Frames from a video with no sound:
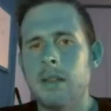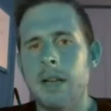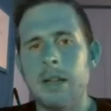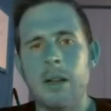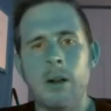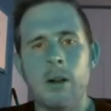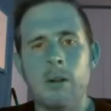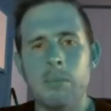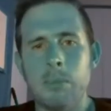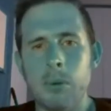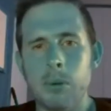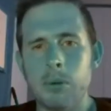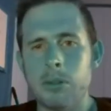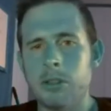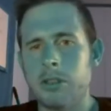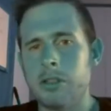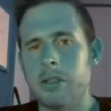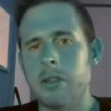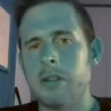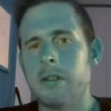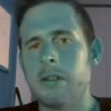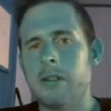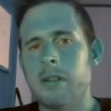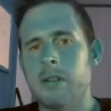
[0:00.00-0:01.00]
I call
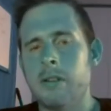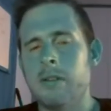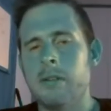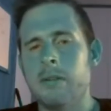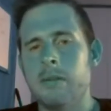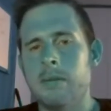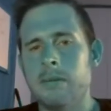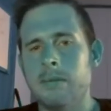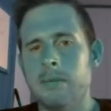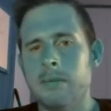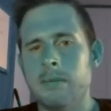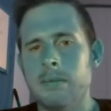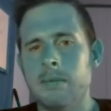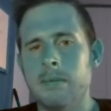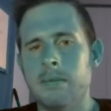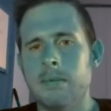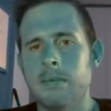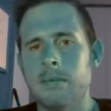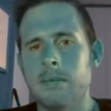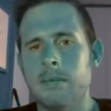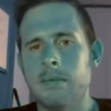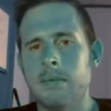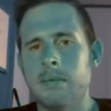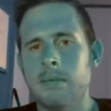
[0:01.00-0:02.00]
bullshit.
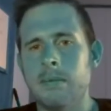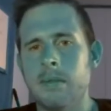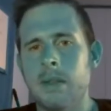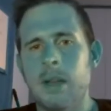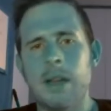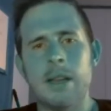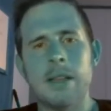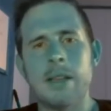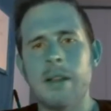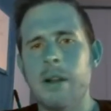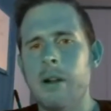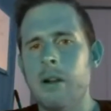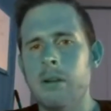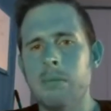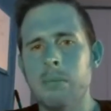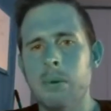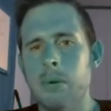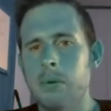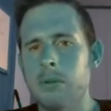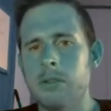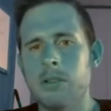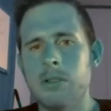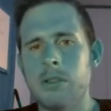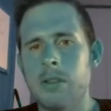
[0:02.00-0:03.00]
I call
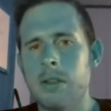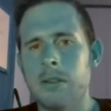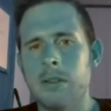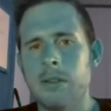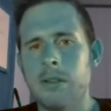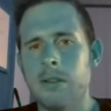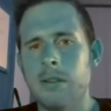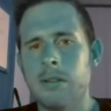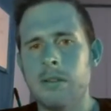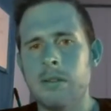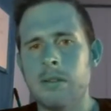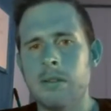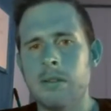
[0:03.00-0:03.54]
bullshit.